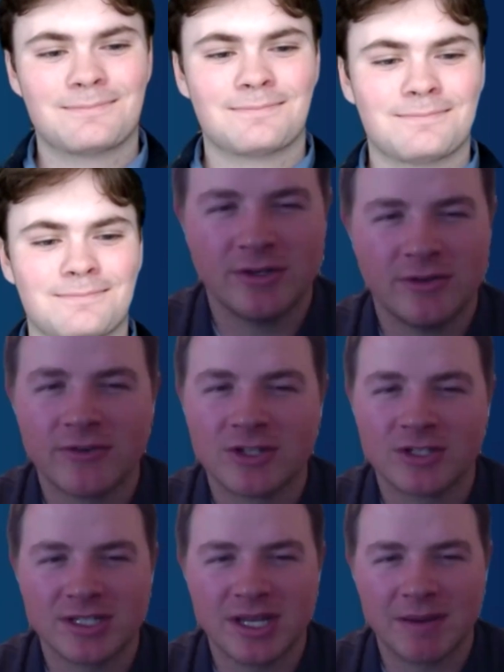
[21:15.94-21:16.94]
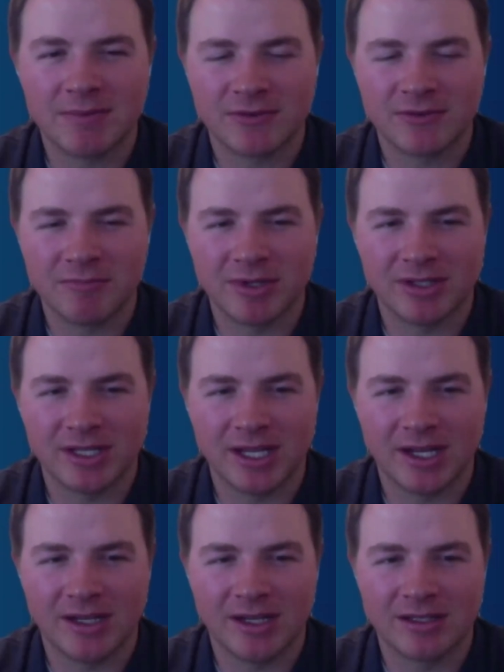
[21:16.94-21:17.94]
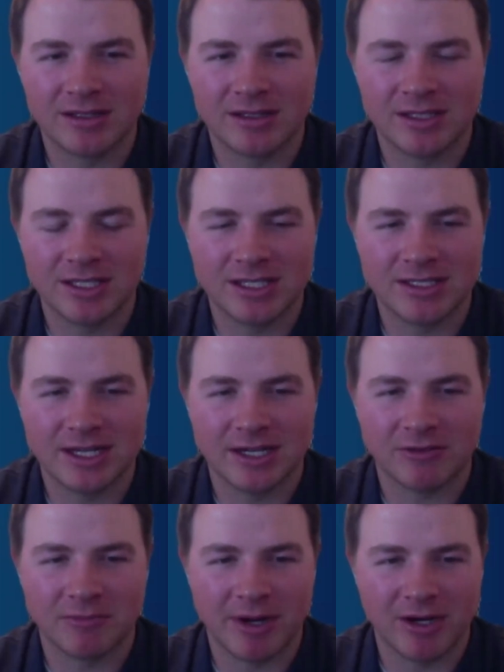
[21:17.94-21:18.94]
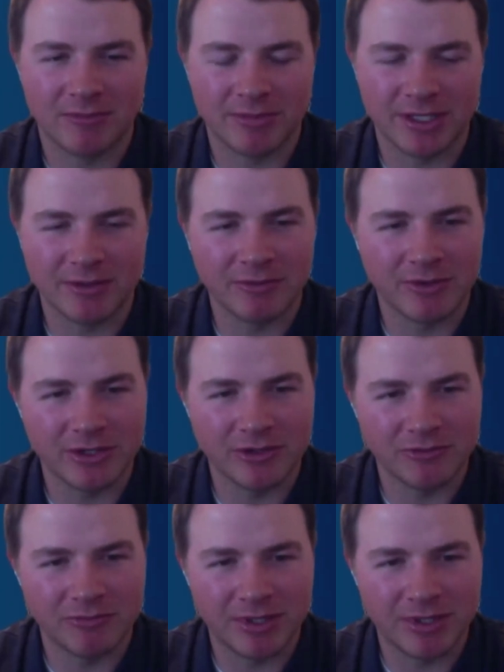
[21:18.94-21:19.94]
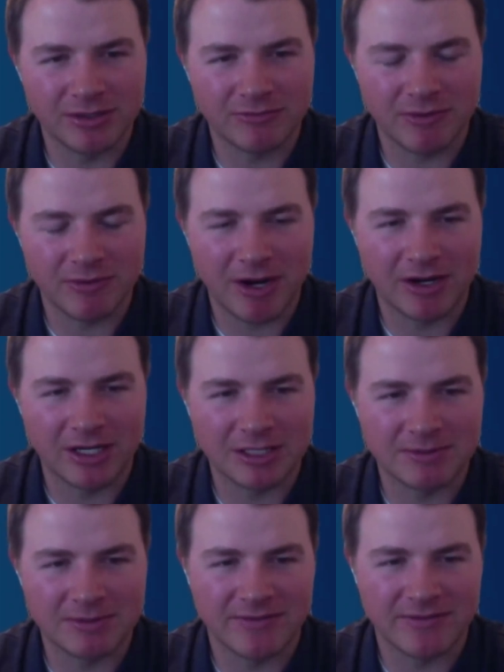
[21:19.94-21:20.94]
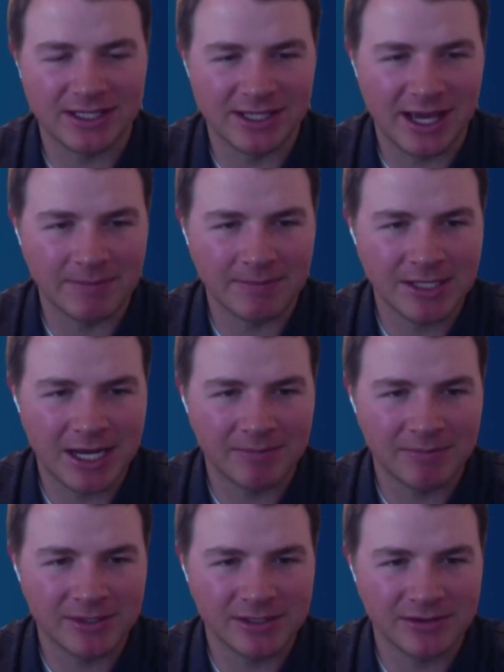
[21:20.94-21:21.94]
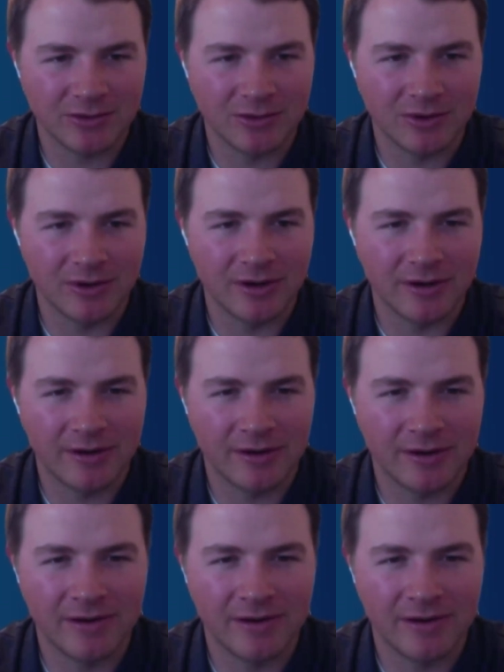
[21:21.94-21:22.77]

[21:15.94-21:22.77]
What were your first steps for building the tech repair company? Were you repairing specifically laptops or?